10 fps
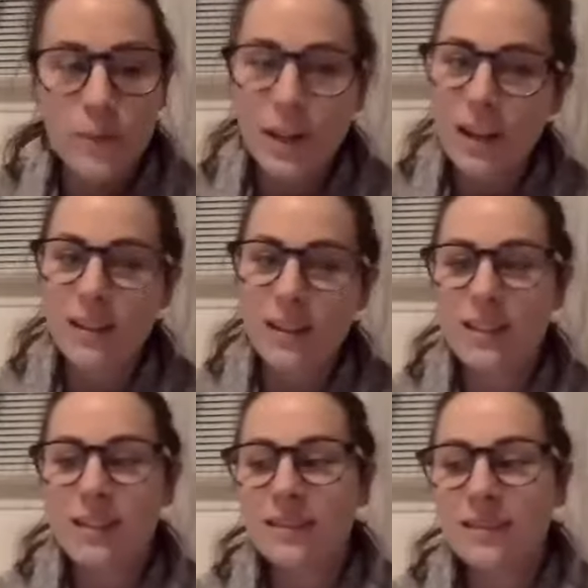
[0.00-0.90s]

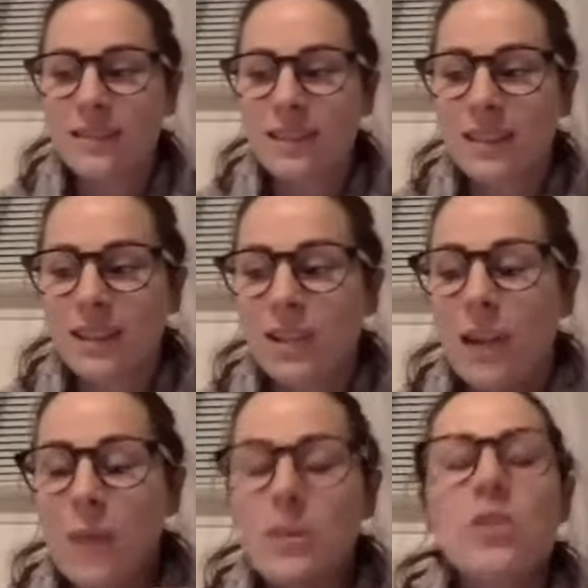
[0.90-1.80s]
because
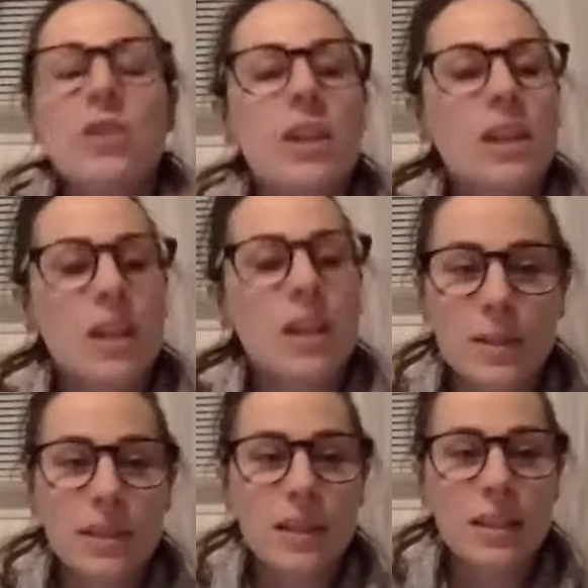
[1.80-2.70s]
that means you're taking your
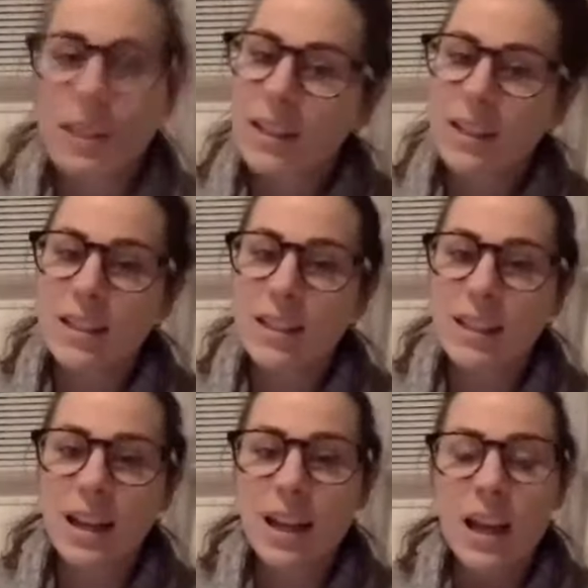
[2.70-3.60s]
business
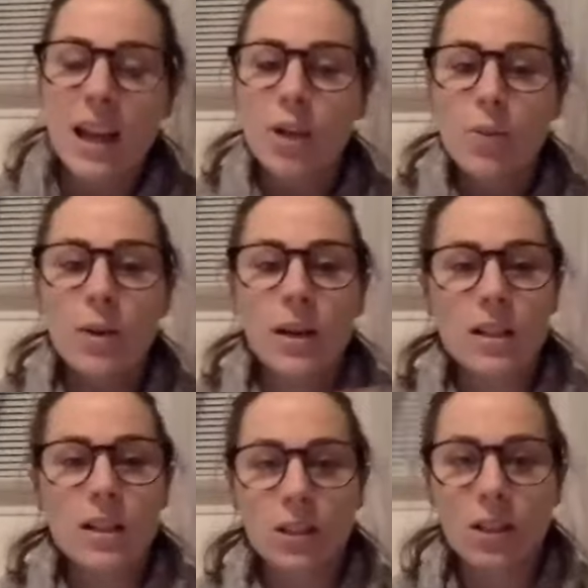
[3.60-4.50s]
seriously and you're wanting
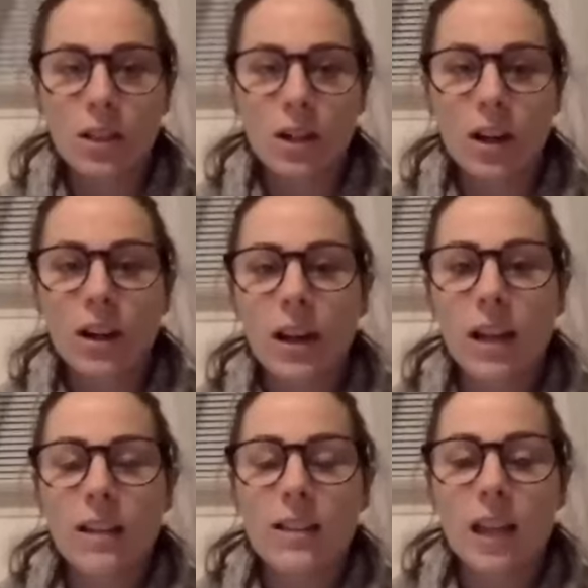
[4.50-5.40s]
to learn
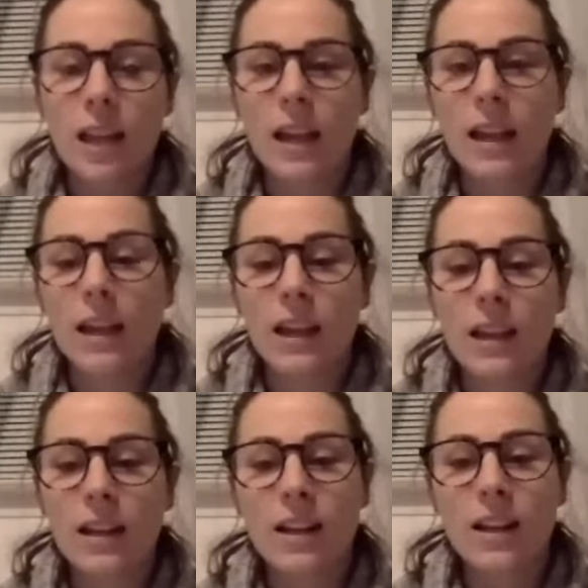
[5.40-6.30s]
and take
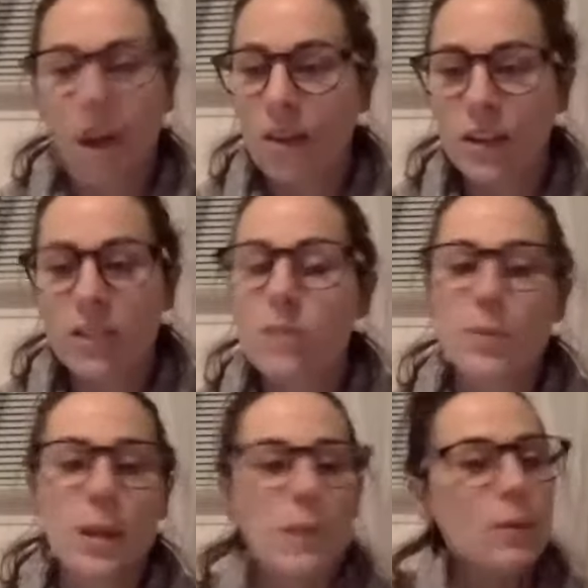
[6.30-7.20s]
in the knowledge to
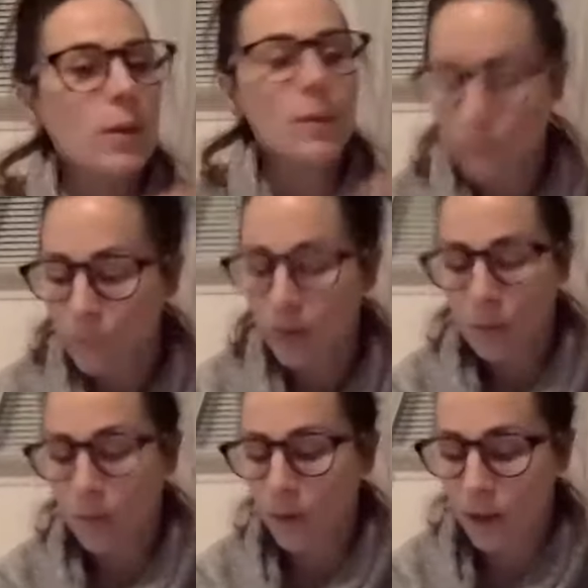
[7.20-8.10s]
be able to
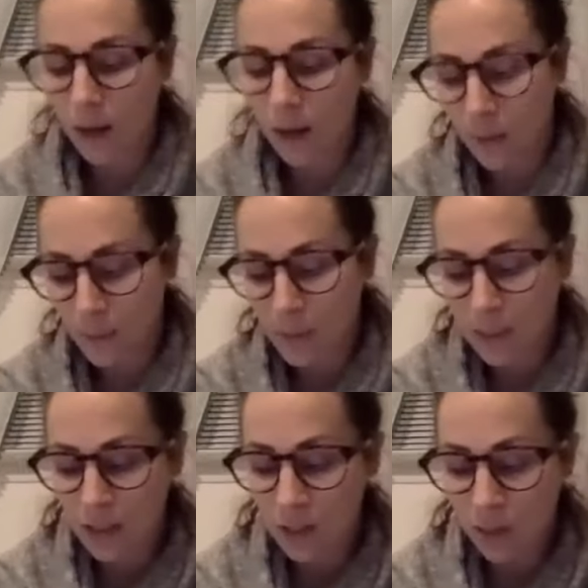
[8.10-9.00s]
put it out in your
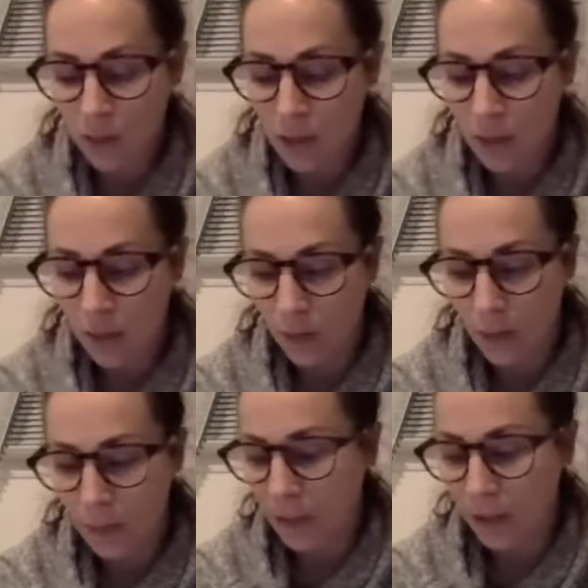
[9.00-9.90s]
business. So thank you for
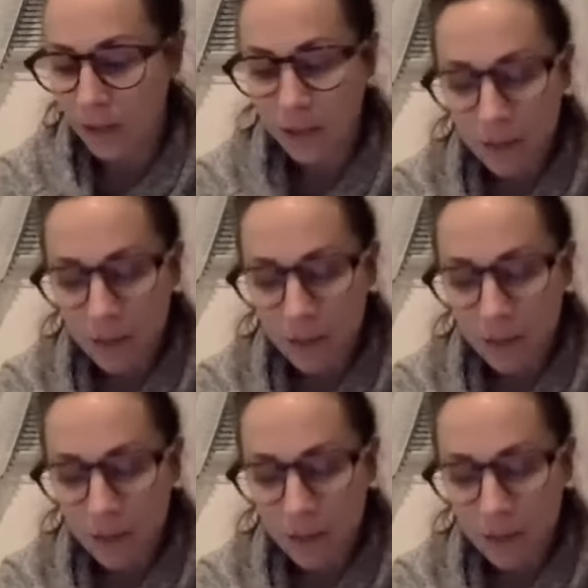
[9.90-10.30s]
hopping on.